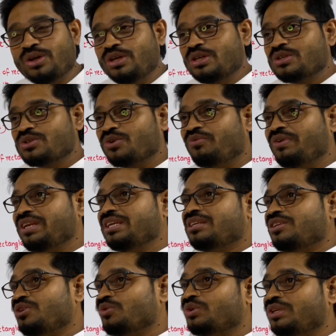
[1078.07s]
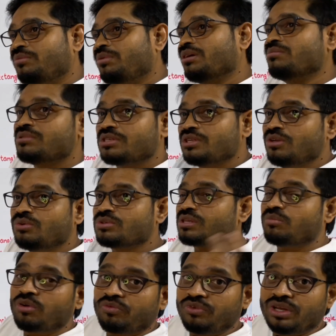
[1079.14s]
So when UT becomes TU, some
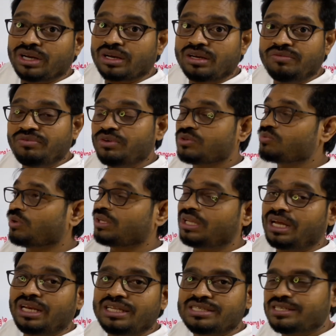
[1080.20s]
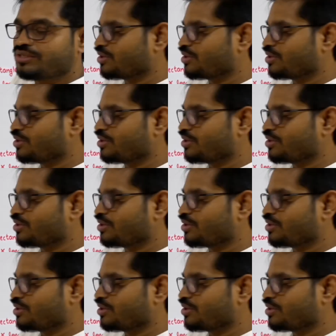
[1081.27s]
of you are confused, what the hell is this?